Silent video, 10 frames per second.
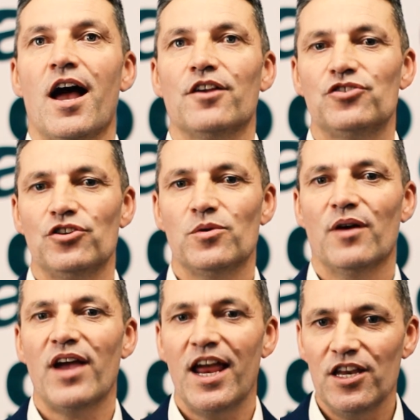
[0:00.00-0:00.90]
and should
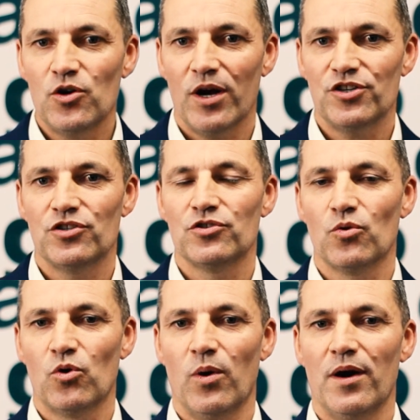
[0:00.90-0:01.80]
you have any
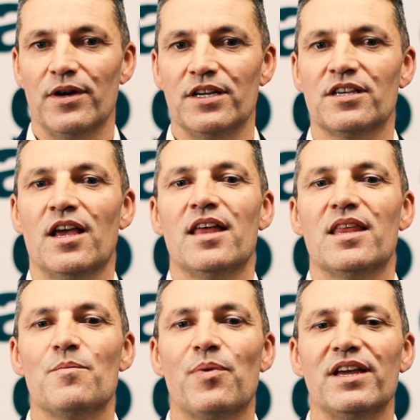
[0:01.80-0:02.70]
questions or queries,
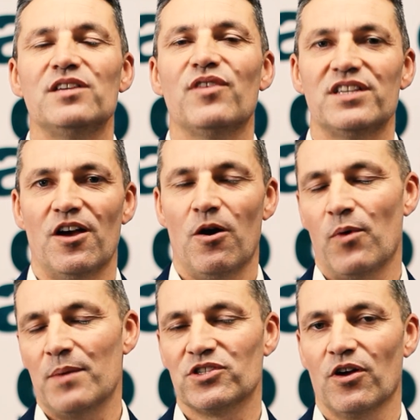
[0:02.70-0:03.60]
then please visit
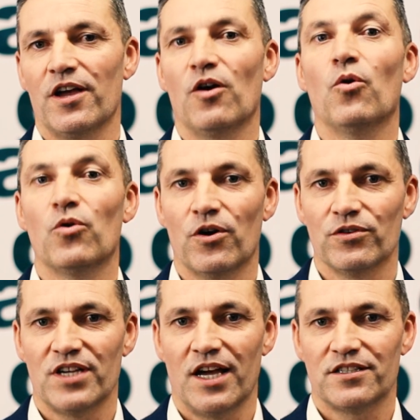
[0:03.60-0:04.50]
our website or
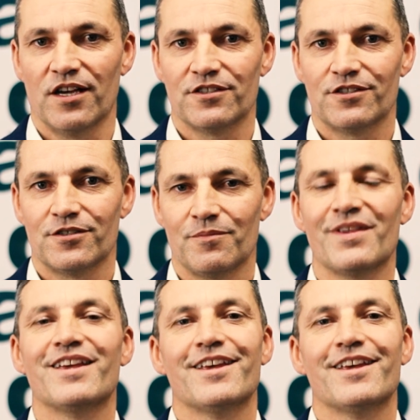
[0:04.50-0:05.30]
contact us.